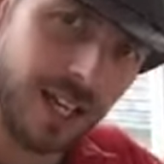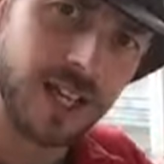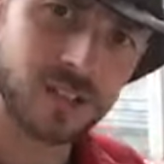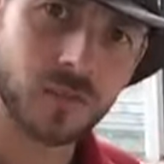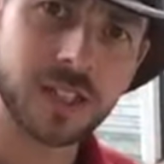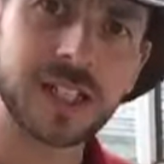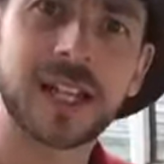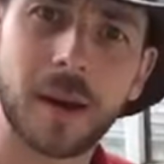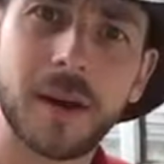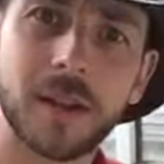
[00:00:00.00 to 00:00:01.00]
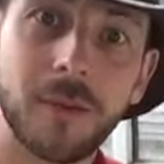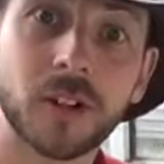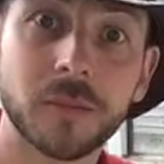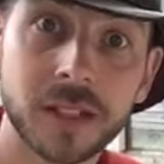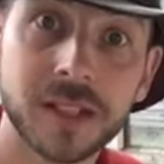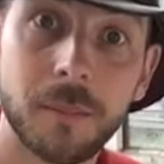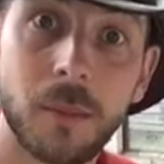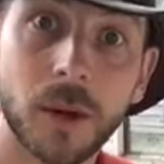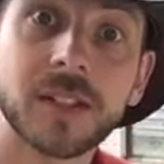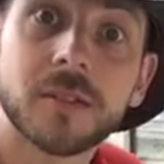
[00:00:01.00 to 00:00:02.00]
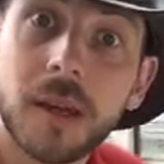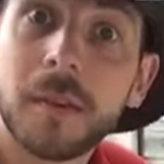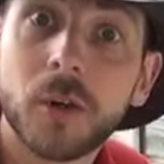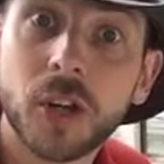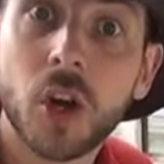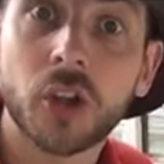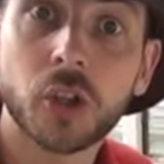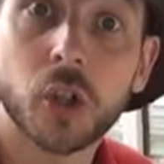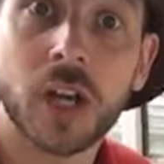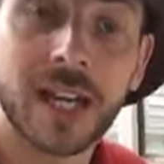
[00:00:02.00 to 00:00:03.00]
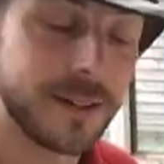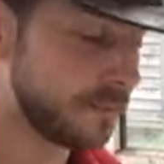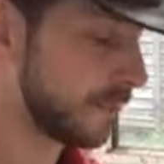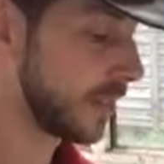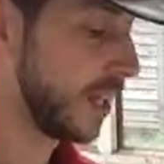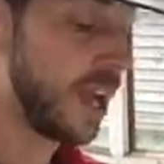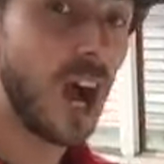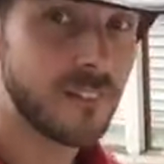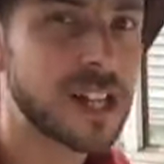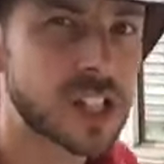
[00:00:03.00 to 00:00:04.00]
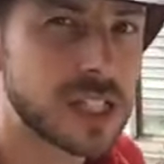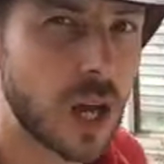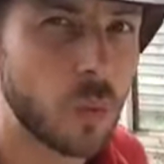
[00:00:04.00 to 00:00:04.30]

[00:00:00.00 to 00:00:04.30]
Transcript: it's obviously going to come out the bottom at some point, so maybe put it on a tray. I've actually done